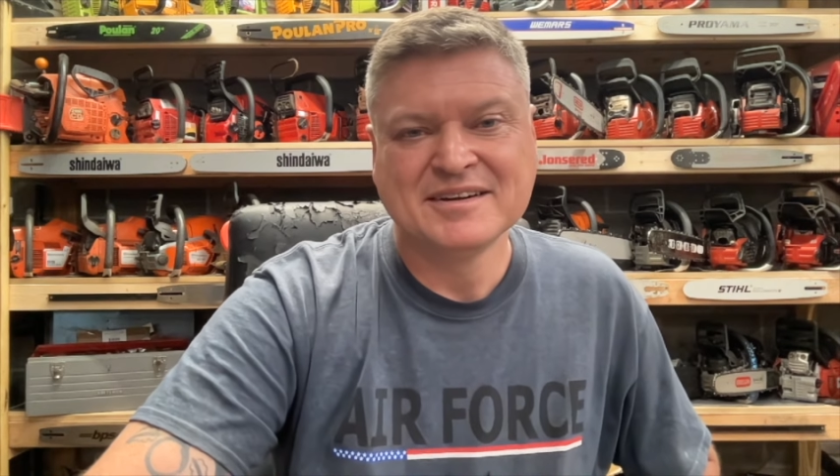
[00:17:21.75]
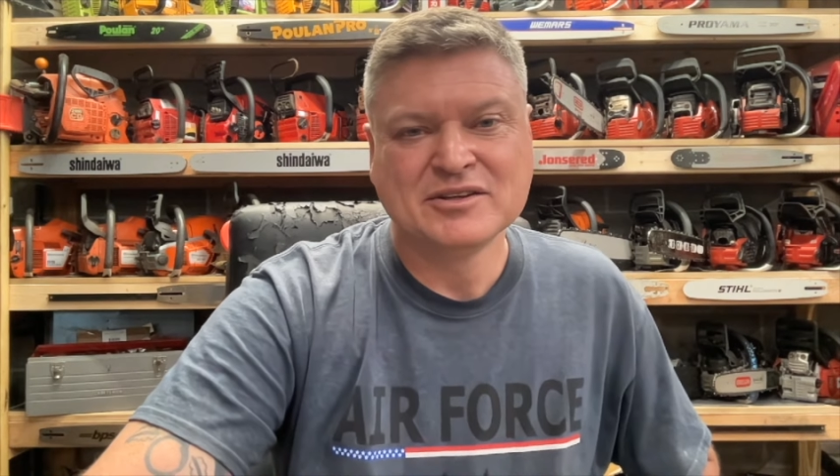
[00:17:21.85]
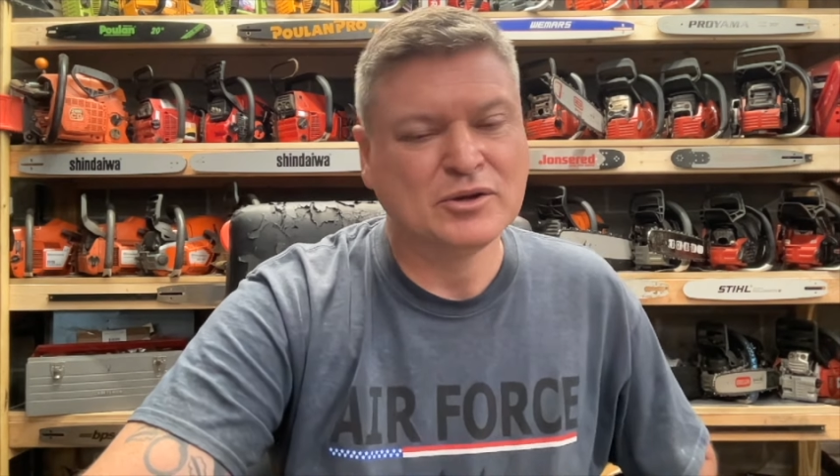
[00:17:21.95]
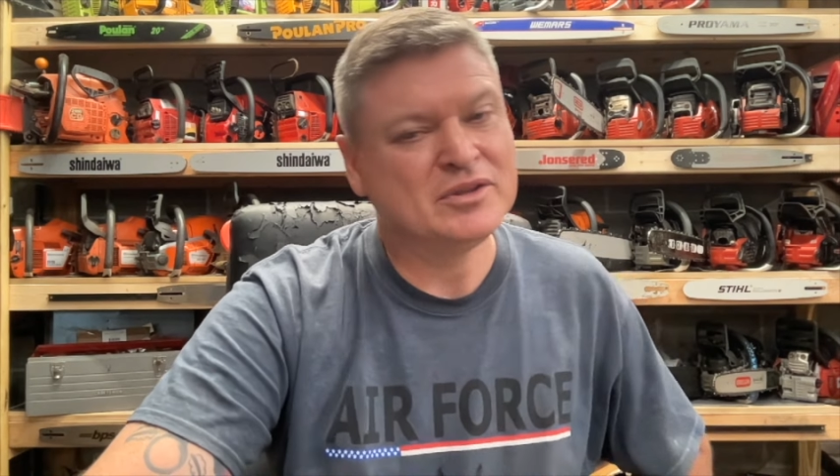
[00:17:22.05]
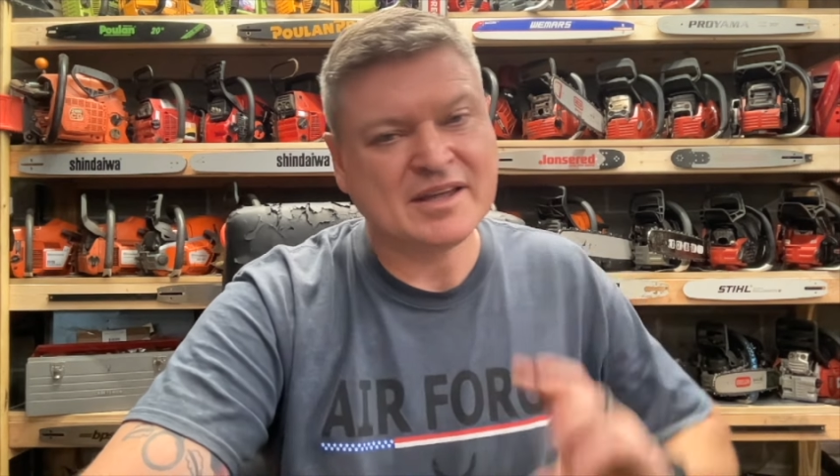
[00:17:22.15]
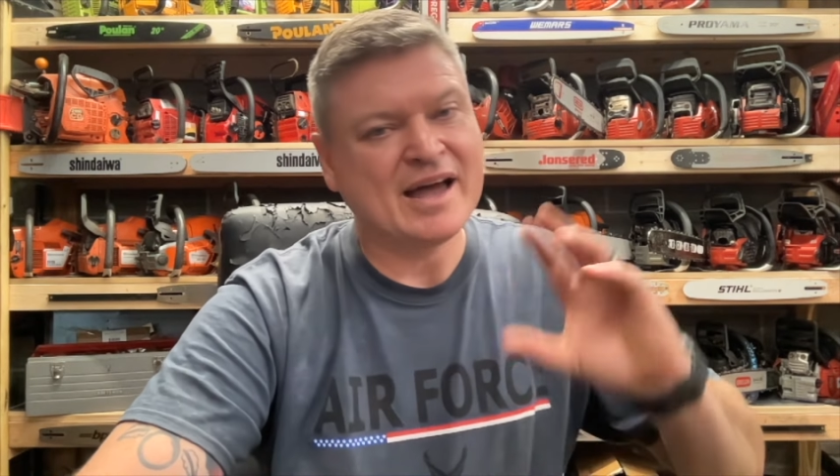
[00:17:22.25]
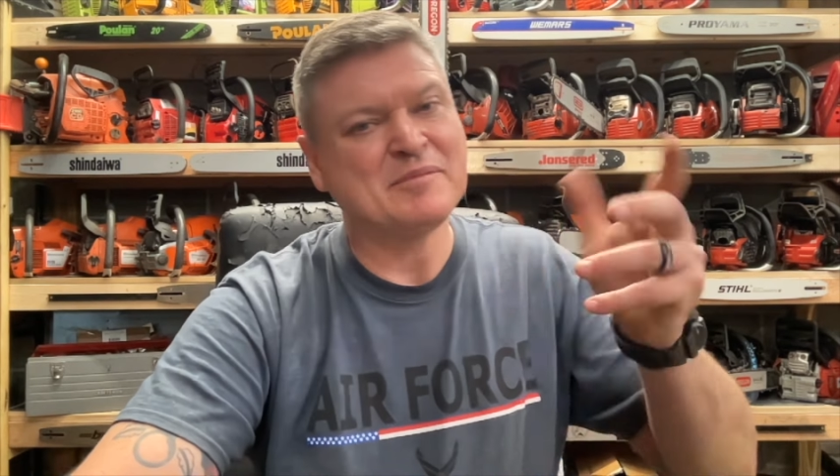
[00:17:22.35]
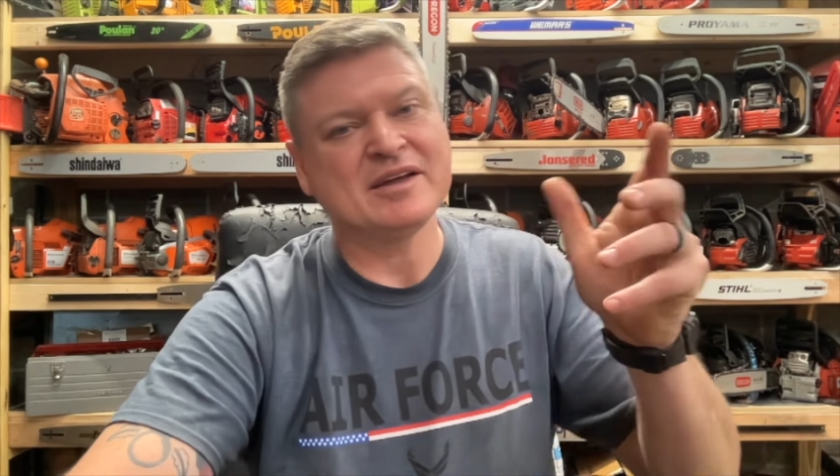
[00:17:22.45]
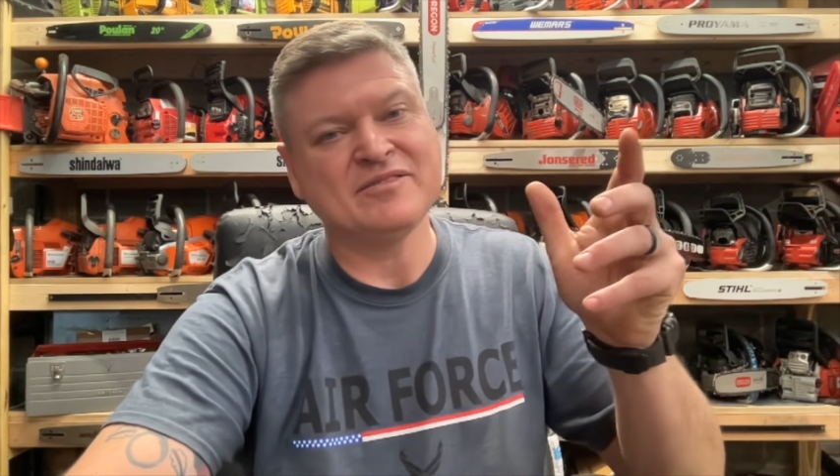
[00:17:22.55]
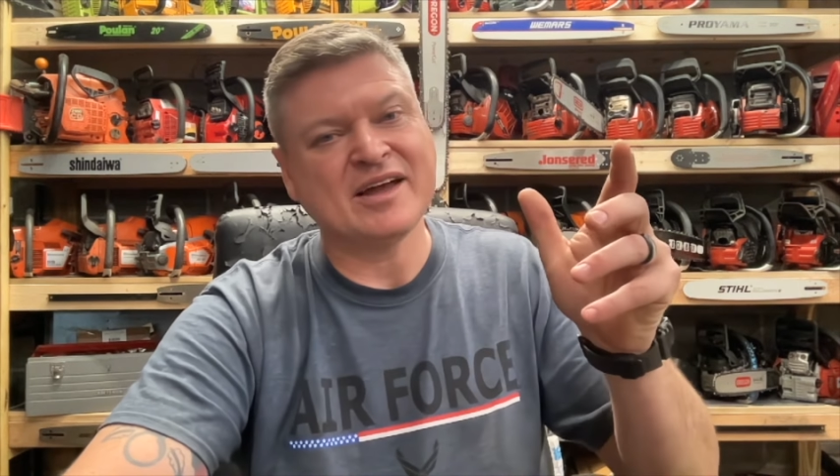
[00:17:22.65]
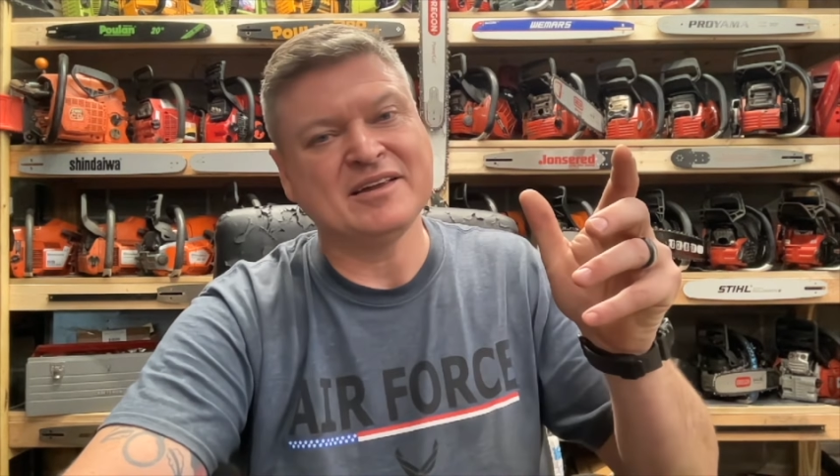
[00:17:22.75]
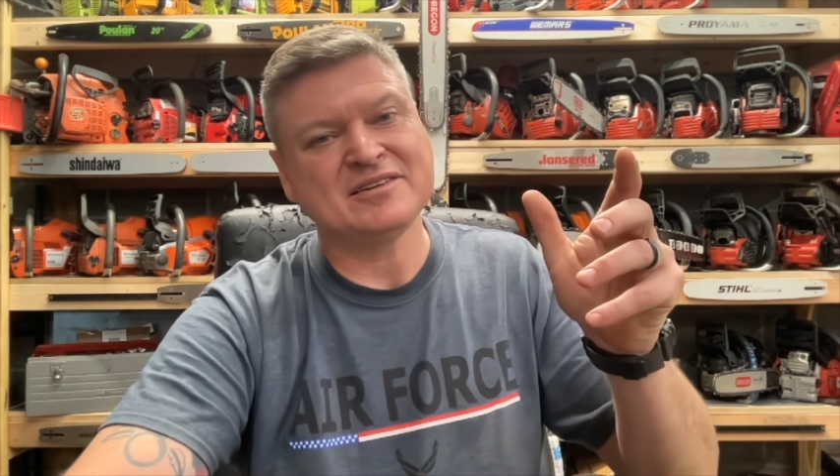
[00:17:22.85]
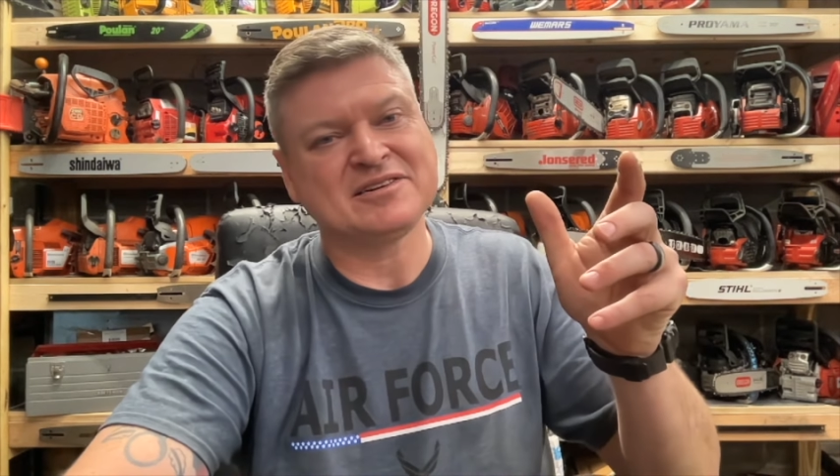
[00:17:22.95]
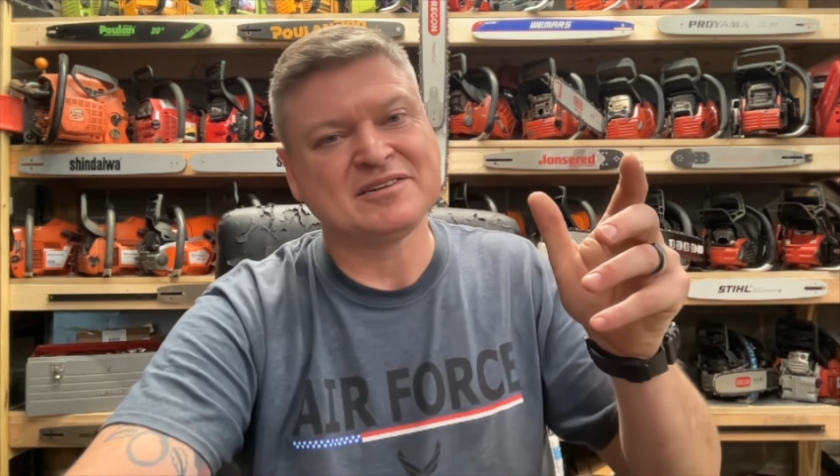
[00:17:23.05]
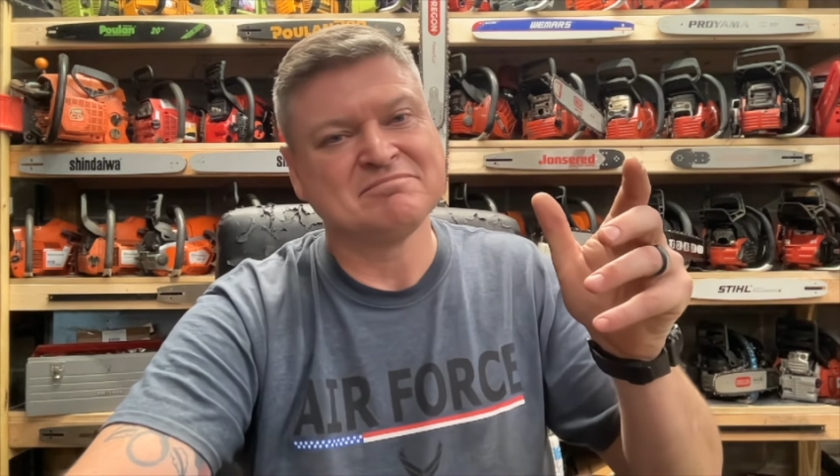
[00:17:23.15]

Do the timing advance,